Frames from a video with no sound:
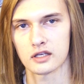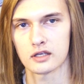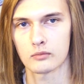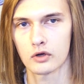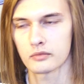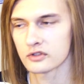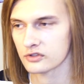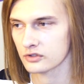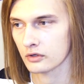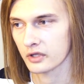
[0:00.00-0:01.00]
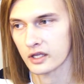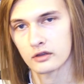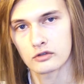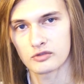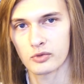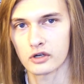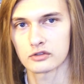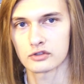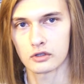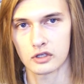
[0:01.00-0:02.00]
key moments so like those
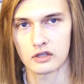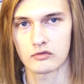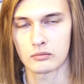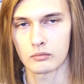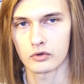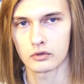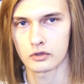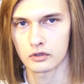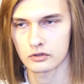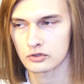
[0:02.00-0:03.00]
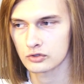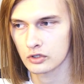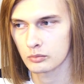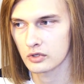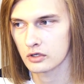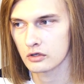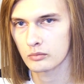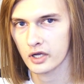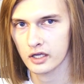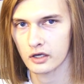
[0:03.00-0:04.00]
parts look even more
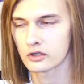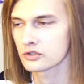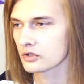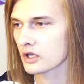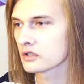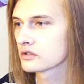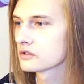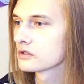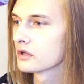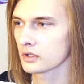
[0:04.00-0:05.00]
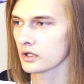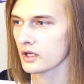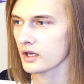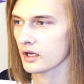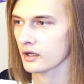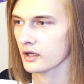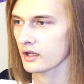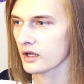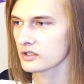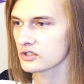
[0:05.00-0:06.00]
trippier by contrast. Yeah,
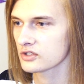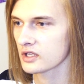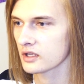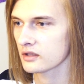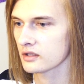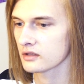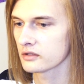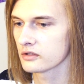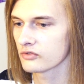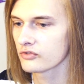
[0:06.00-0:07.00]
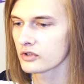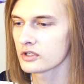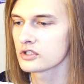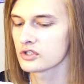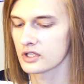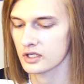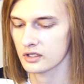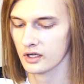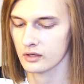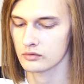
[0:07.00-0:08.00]
I just think that the footage
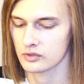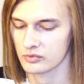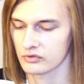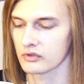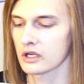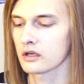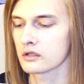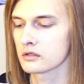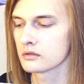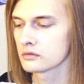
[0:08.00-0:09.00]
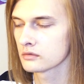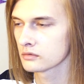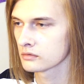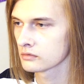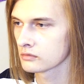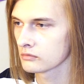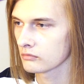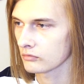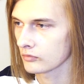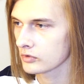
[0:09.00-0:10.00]
that I was provided
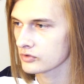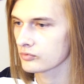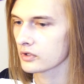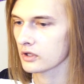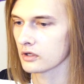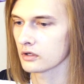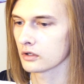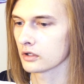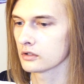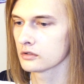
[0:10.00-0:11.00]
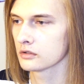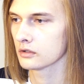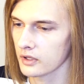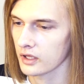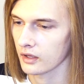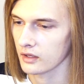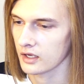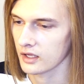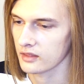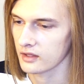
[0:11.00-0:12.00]
was really good,
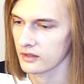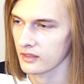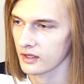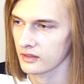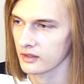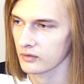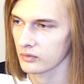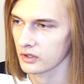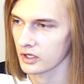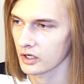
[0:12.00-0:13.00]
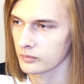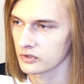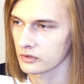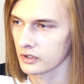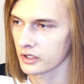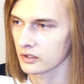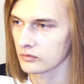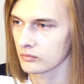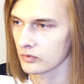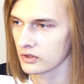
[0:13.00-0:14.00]
and I think that really helped a
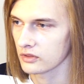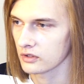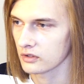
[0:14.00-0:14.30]
lot with